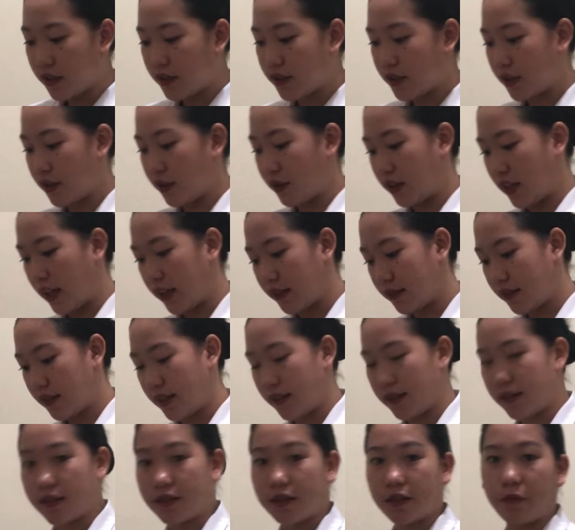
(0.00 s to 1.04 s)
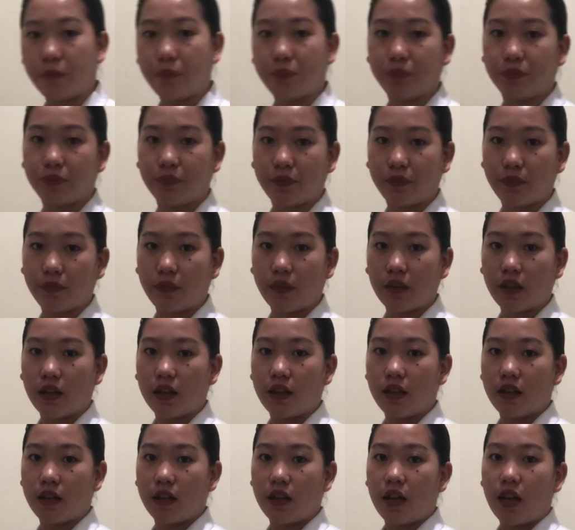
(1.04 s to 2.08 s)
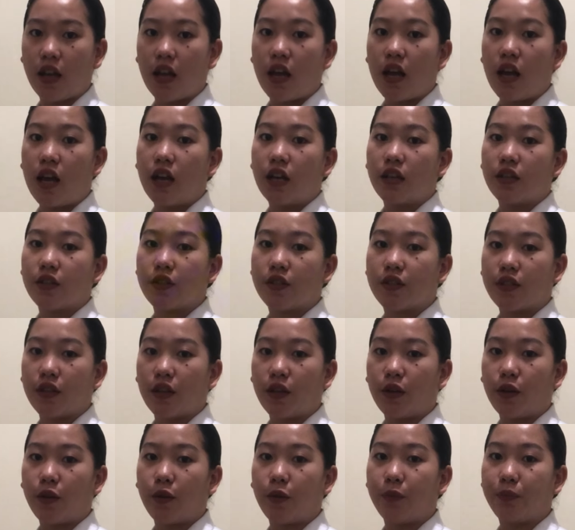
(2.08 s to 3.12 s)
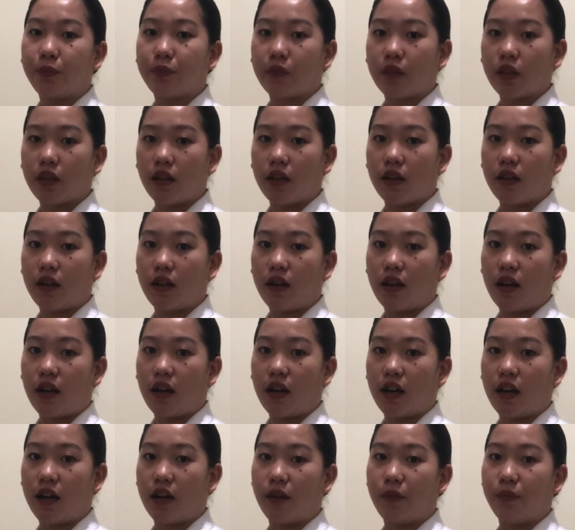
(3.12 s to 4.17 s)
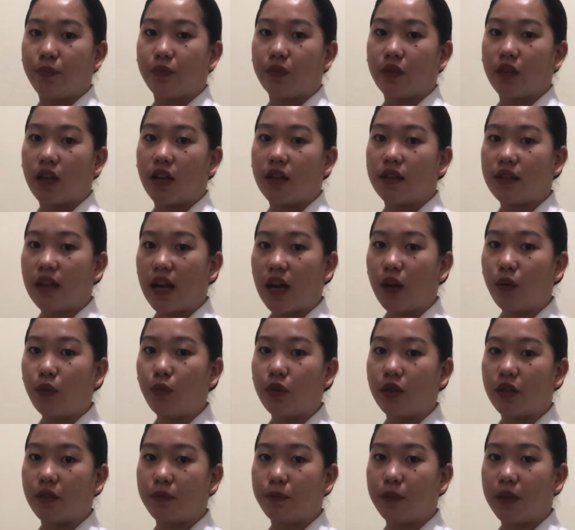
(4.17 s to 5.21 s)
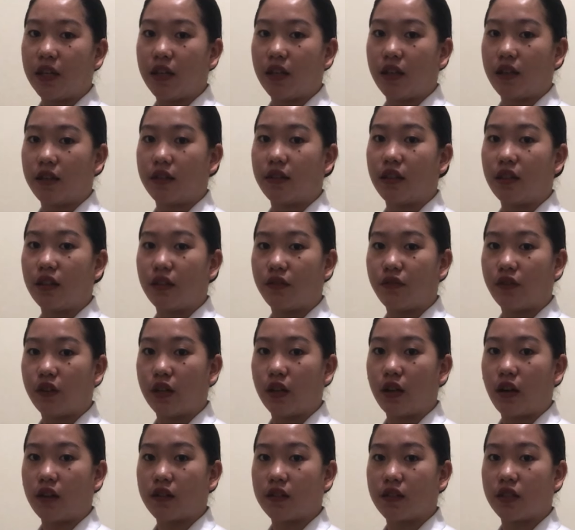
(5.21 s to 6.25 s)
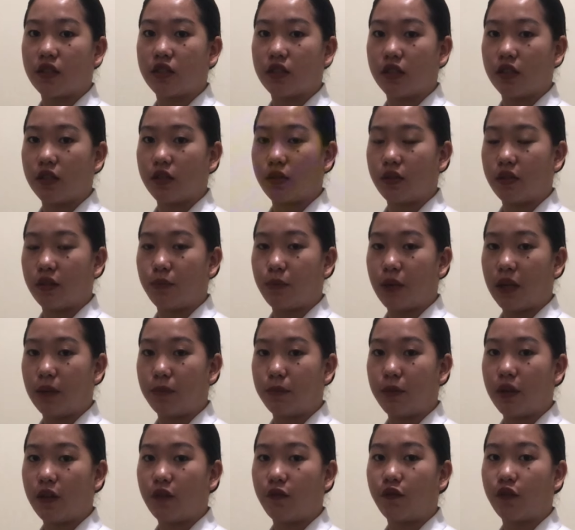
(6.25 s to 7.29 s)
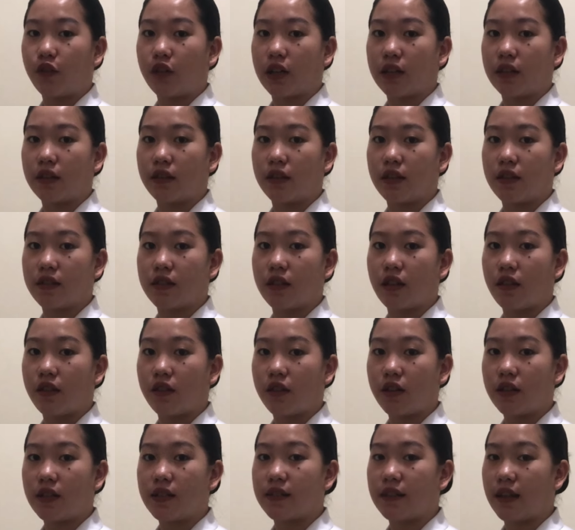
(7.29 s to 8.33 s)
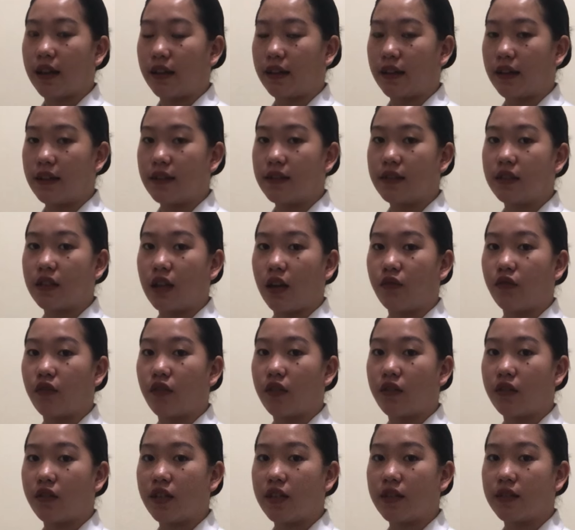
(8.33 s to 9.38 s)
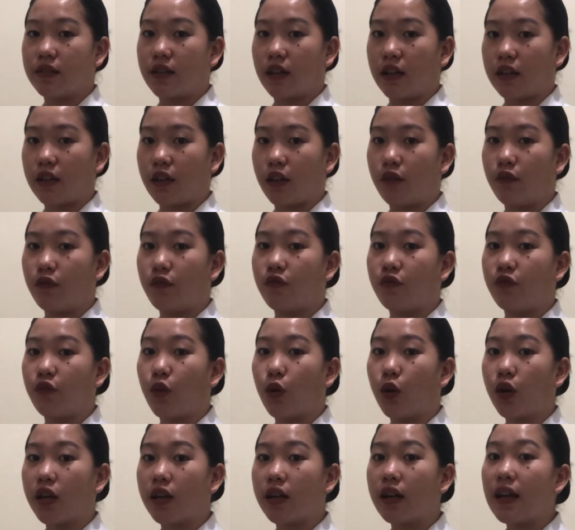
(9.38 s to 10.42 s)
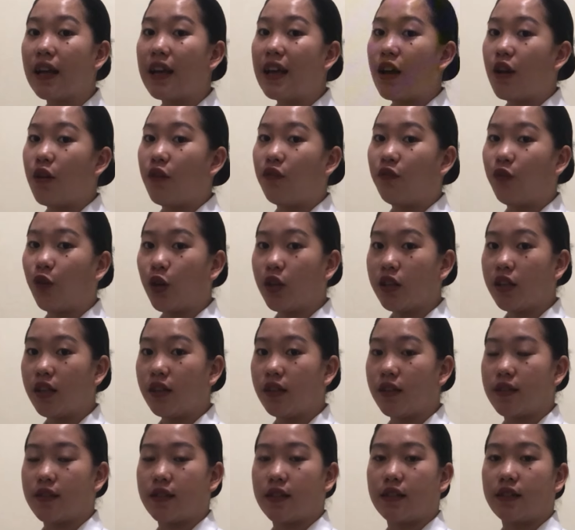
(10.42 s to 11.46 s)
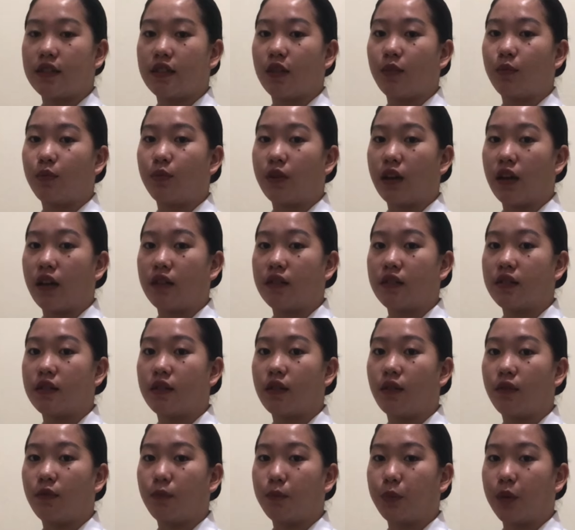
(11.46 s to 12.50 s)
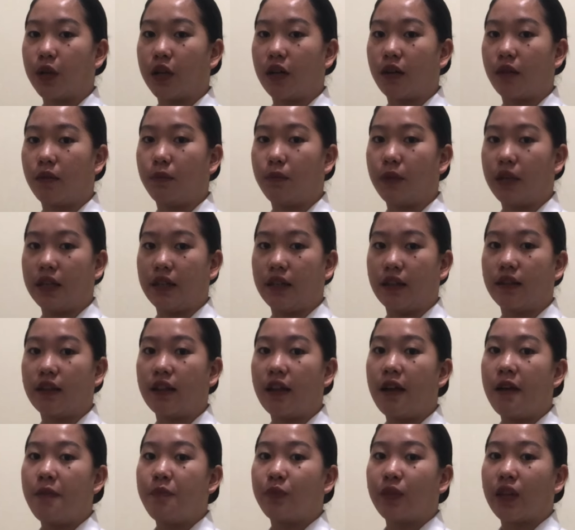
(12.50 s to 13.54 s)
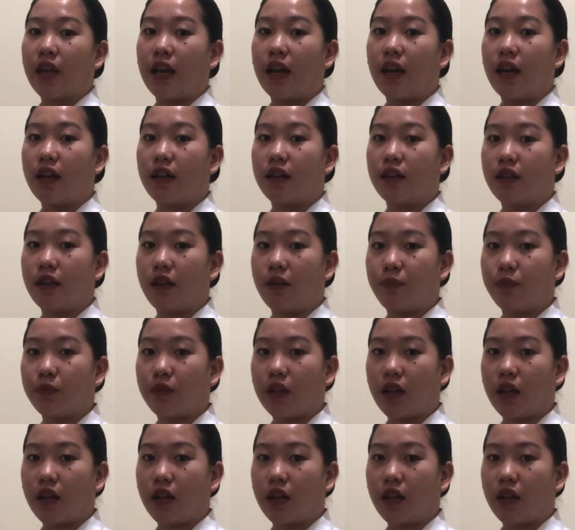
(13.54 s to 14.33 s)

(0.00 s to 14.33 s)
So like this. So now we'll be delivering oxygen to the baby for at least 30 seconds every 3 seconds for 40 to 60 breaths per minute. And